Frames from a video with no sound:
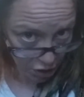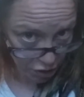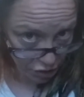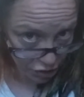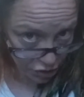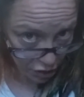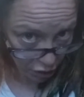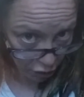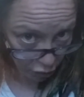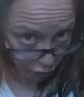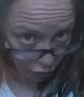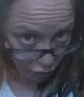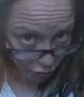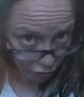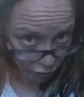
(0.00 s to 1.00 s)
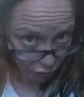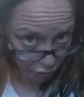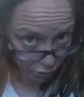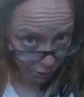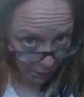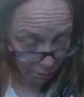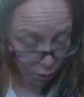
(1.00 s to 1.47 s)
So
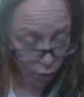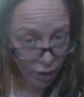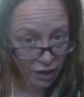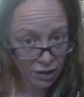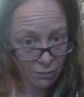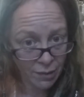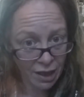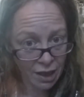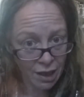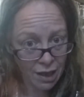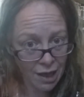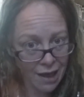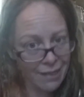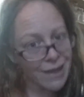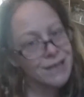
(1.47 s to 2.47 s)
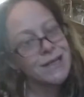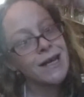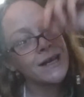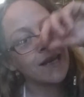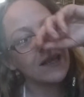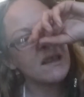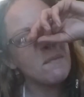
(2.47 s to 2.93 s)
by putting them in and then
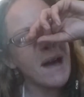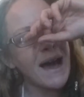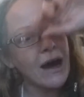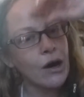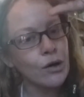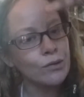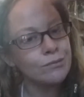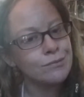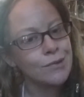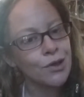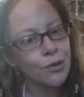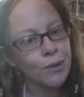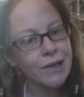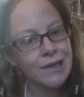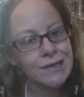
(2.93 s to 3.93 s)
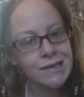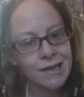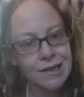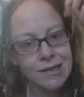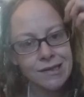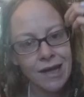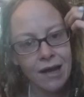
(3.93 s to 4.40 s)
taking them out 3,
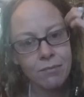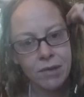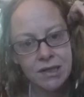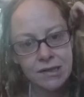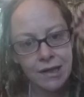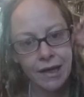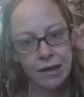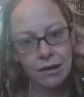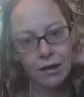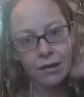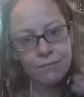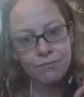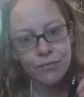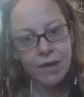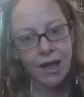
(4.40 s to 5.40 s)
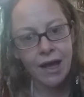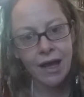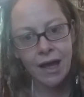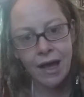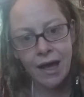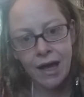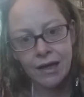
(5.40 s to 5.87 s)
6, 9 months later, I
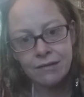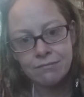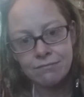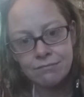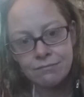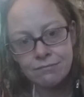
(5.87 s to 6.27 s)
had